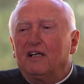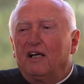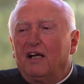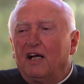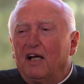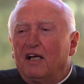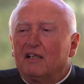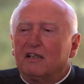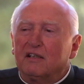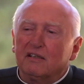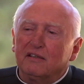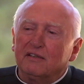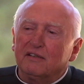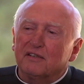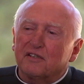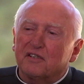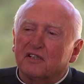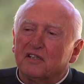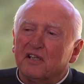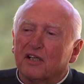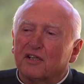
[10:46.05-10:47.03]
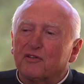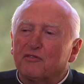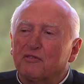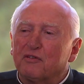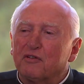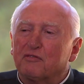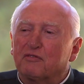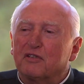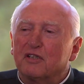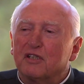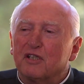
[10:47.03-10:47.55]
And in this next
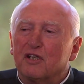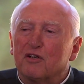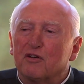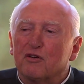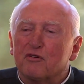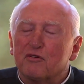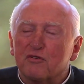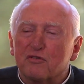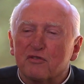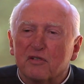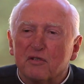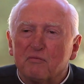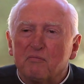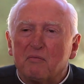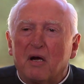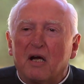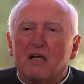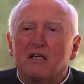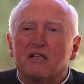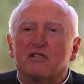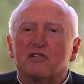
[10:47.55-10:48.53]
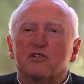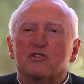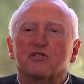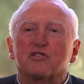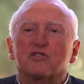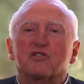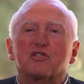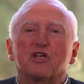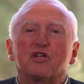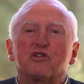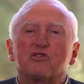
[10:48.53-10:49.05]
50 years, in my
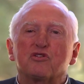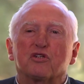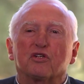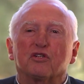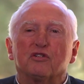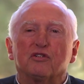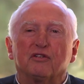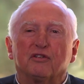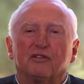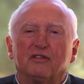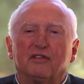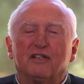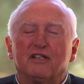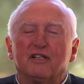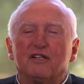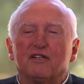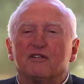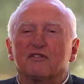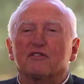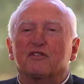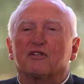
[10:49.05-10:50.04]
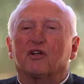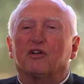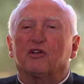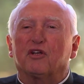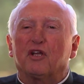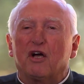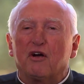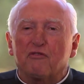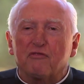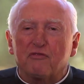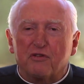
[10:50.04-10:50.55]
decision to
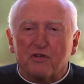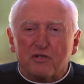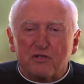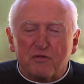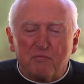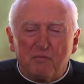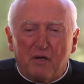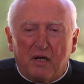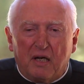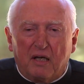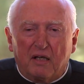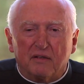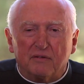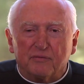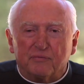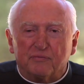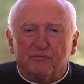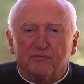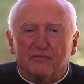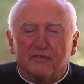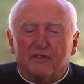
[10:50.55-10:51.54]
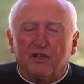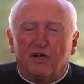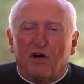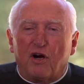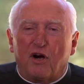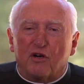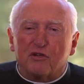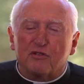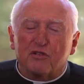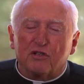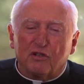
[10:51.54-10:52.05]
love this man
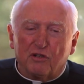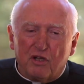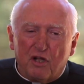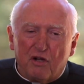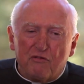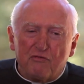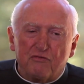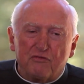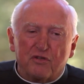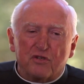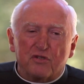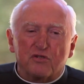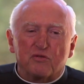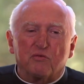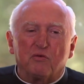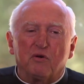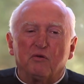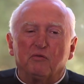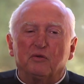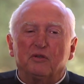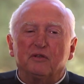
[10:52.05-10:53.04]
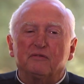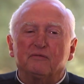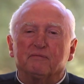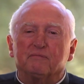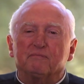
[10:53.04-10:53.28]
or to love this woman,